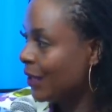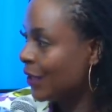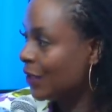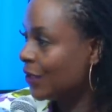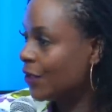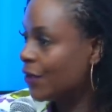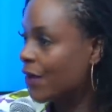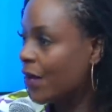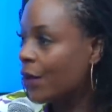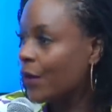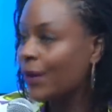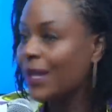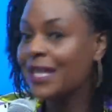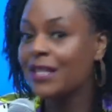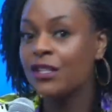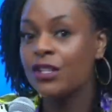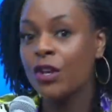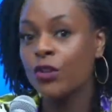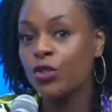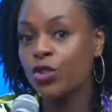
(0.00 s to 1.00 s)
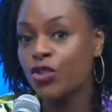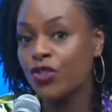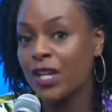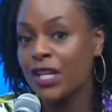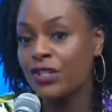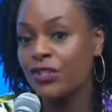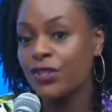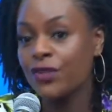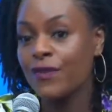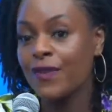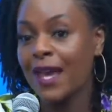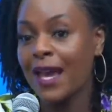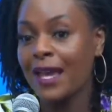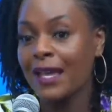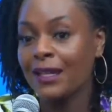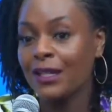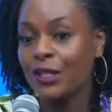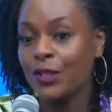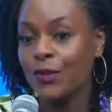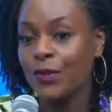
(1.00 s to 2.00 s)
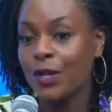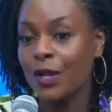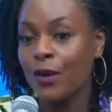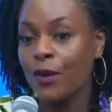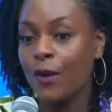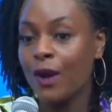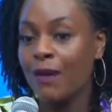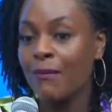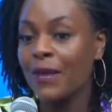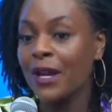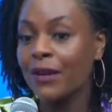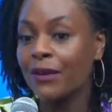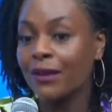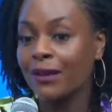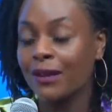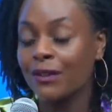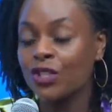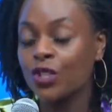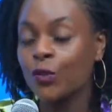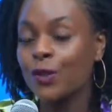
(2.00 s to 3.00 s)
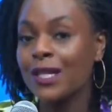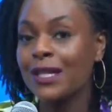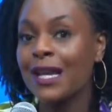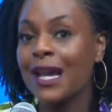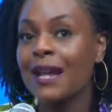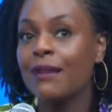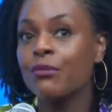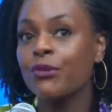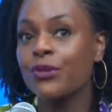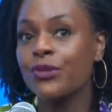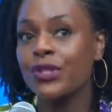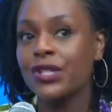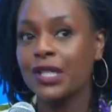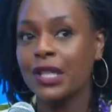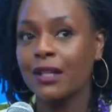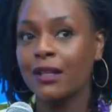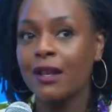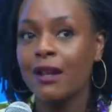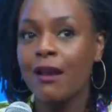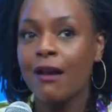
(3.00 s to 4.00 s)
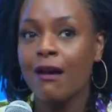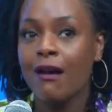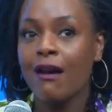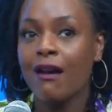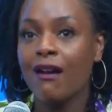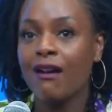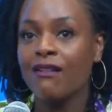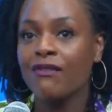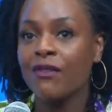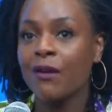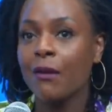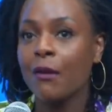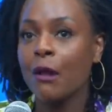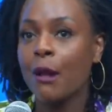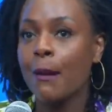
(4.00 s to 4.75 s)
You know, it's no stranger that, you know, America, 29% of